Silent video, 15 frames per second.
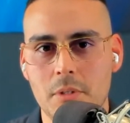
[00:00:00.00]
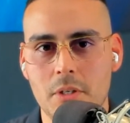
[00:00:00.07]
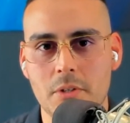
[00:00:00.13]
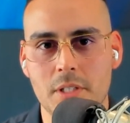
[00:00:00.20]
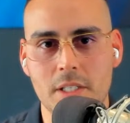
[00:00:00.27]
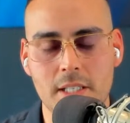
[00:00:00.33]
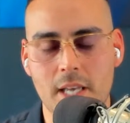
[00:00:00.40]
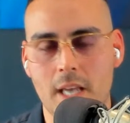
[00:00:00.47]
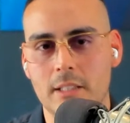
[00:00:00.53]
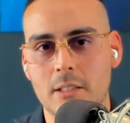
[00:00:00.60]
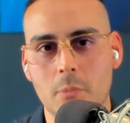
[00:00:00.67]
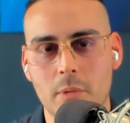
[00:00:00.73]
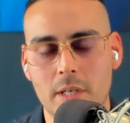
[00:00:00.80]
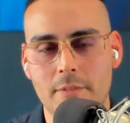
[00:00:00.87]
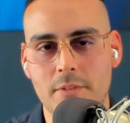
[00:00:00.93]
Here's exactly
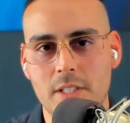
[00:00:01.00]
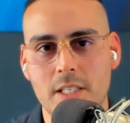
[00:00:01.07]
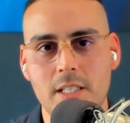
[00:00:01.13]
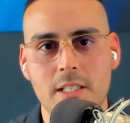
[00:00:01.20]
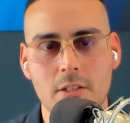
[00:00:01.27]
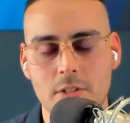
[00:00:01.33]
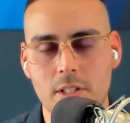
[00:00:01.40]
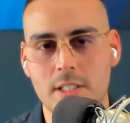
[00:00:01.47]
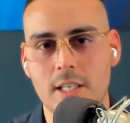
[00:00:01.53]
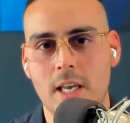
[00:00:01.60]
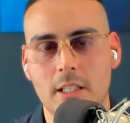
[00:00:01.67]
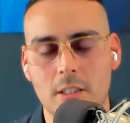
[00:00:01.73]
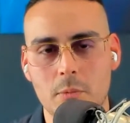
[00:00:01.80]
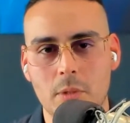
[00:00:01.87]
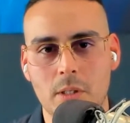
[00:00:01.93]
what I've seen. Here's
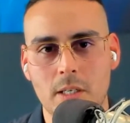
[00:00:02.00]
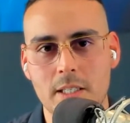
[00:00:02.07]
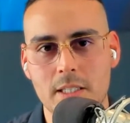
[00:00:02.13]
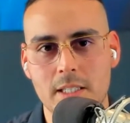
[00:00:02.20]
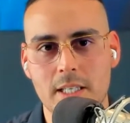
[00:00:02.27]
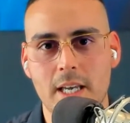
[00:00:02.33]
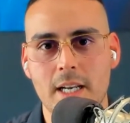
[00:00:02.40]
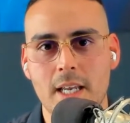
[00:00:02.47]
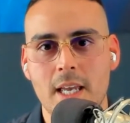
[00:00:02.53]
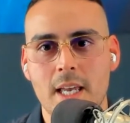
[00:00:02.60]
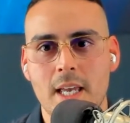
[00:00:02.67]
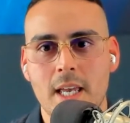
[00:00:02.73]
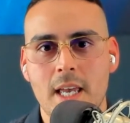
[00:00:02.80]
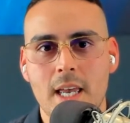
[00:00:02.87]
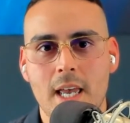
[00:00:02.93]
exactly what clients got,
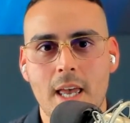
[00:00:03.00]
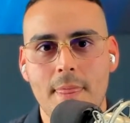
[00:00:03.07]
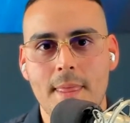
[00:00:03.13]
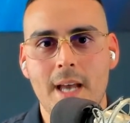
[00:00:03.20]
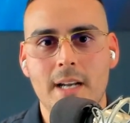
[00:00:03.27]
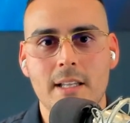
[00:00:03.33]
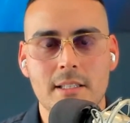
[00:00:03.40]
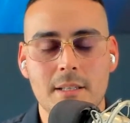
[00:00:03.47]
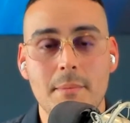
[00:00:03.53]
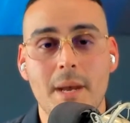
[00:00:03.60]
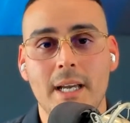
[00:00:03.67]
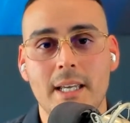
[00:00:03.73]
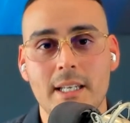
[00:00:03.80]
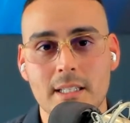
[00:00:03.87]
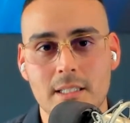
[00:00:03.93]
and that is the
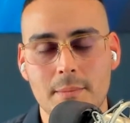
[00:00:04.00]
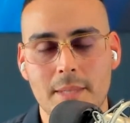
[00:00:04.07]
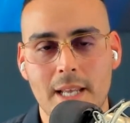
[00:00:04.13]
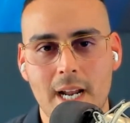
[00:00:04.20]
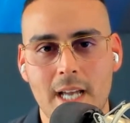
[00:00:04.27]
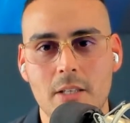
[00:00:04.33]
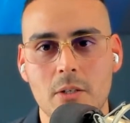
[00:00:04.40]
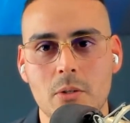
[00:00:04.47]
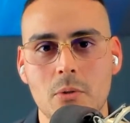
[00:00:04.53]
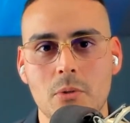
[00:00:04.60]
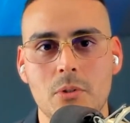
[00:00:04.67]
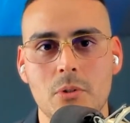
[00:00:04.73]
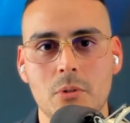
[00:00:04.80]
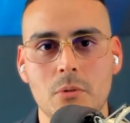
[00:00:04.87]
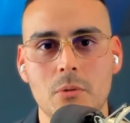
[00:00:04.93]
mechanism that I use
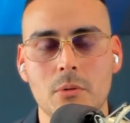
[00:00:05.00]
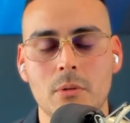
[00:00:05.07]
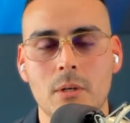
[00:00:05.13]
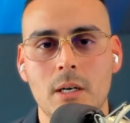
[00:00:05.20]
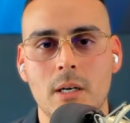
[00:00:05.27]
to